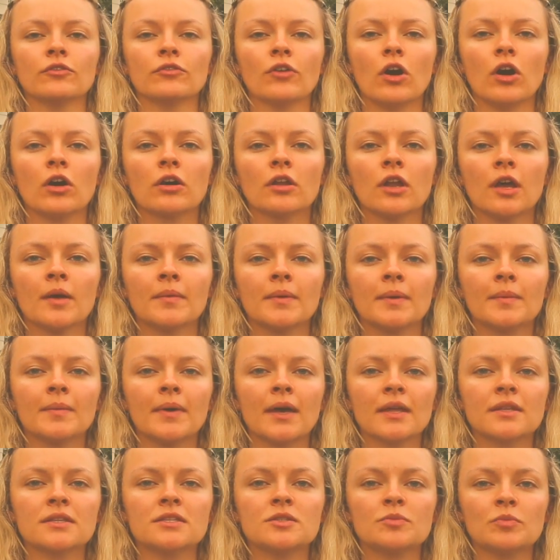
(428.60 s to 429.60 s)
rock climbing
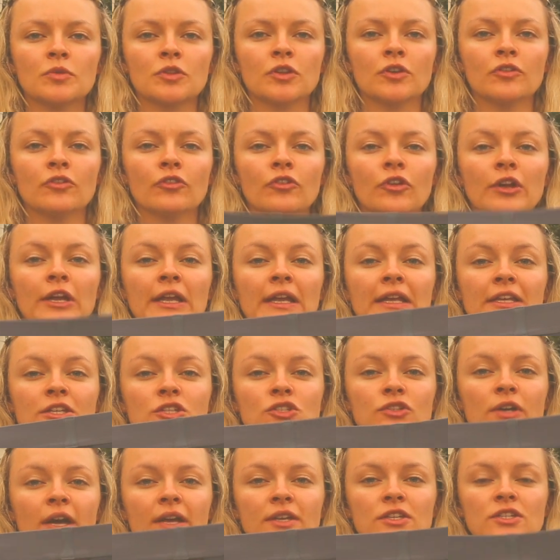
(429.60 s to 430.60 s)
pants, but they're really
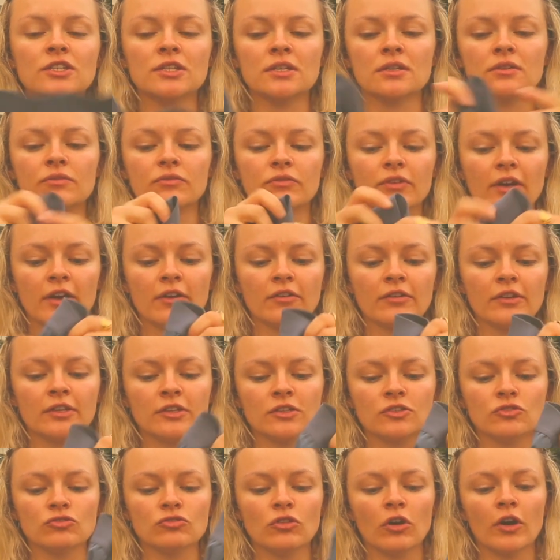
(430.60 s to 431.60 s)
stretchy, very
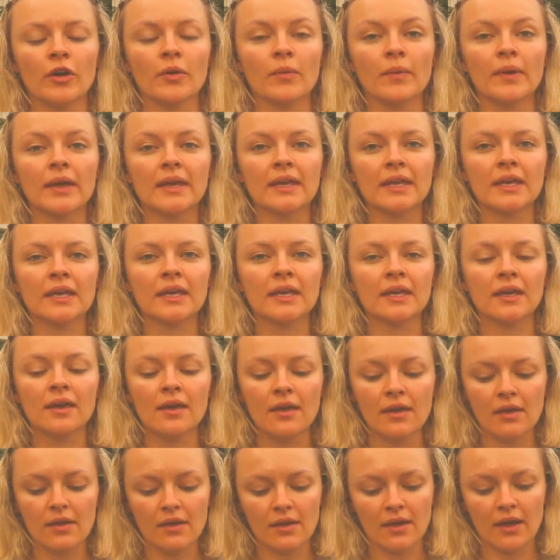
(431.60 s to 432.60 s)
dry wicking,
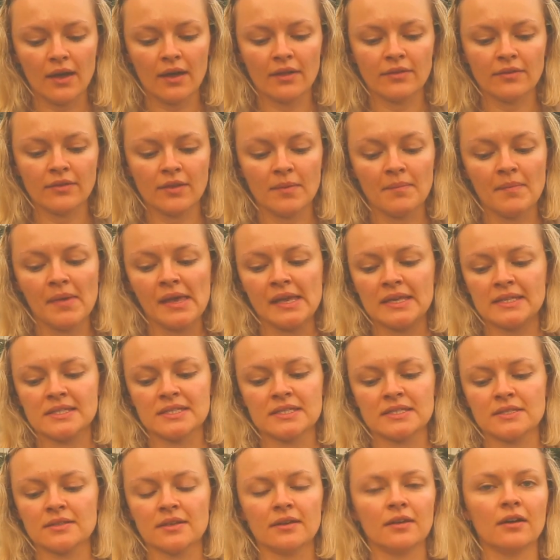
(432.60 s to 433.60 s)
and
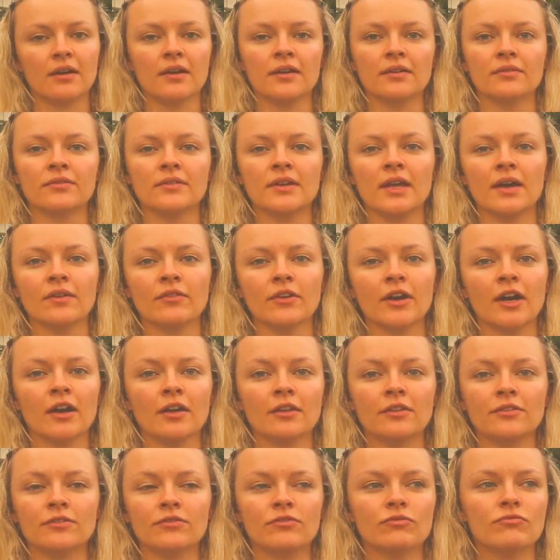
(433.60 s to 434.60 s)
amazing. Like, I've never
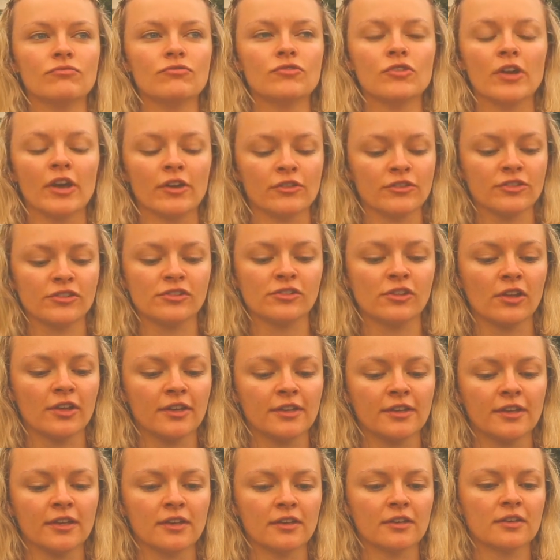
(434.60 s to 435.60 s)
had trousers
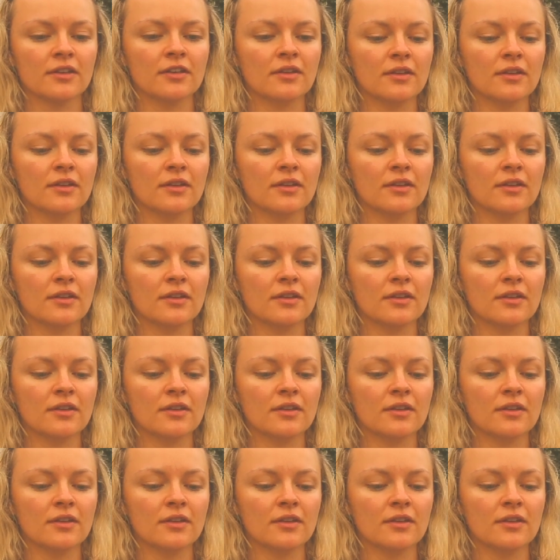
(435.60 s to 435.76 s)
like it.